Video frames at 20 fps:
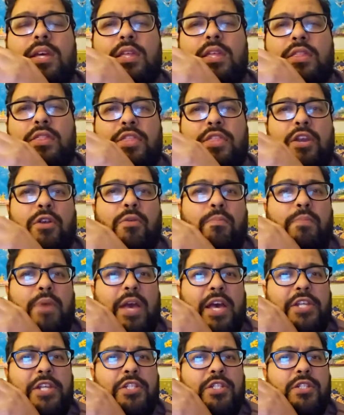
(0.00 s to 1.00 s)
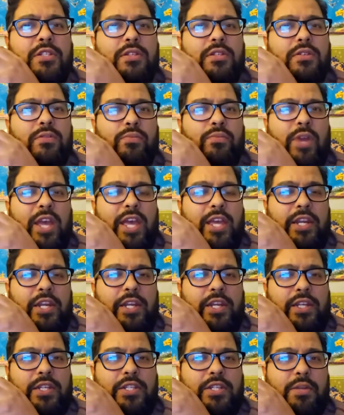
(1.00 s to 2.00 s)
they're best ran
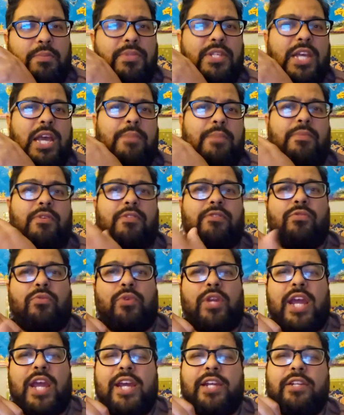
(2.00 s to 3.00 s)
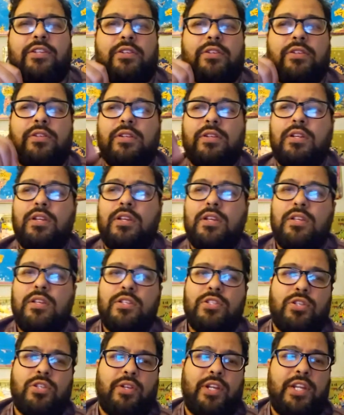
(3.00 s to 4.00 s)
in some type of reactor.
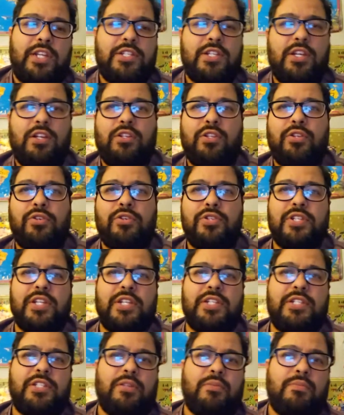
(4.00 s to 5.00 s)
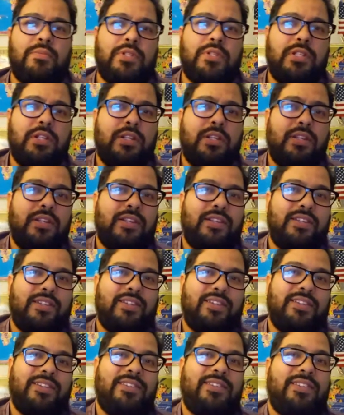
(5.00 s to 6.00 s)
So they sell little systems.
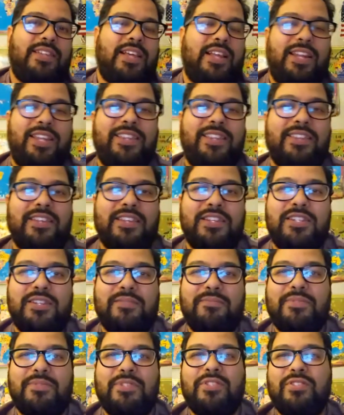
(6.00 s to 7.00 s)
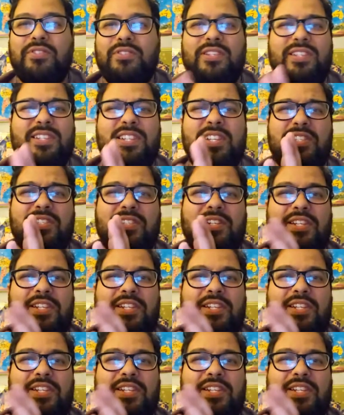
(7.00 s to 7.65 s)
I like this, and just an